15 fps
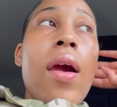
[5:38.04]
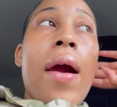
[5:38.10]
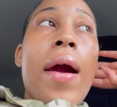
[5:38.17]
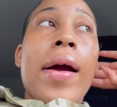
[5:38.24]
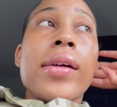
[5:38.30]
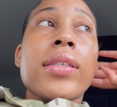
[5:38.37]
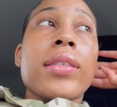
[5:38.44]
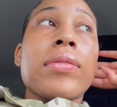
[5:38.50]

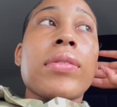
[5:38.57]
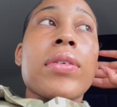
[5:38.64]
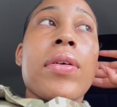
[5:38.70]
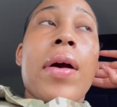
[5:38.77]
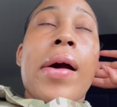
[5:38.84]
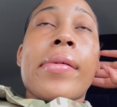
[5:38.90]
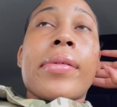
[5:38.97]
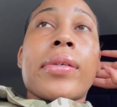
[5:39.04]
I don't even know
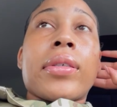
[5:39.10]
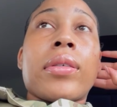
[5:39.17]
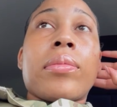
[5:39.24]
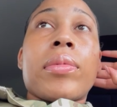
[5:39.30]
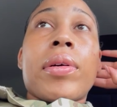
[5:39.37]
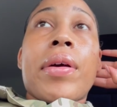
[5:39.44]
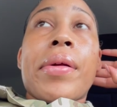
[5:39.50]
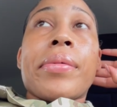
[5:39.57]
how long,
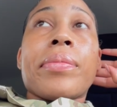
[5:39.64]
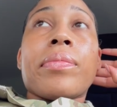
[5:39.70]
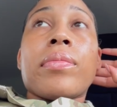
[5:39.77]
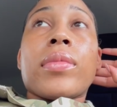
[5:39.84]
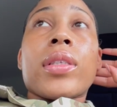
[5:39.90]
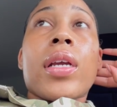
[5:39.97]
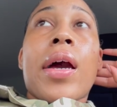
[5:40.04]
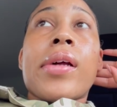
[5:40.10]
but
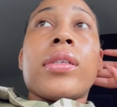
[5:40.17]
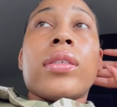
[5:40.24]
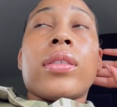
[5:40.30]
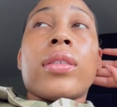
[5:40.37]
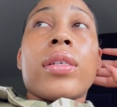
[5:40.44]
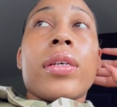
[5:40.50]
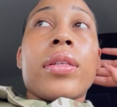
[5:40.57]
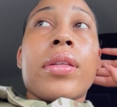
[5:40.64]
I just laid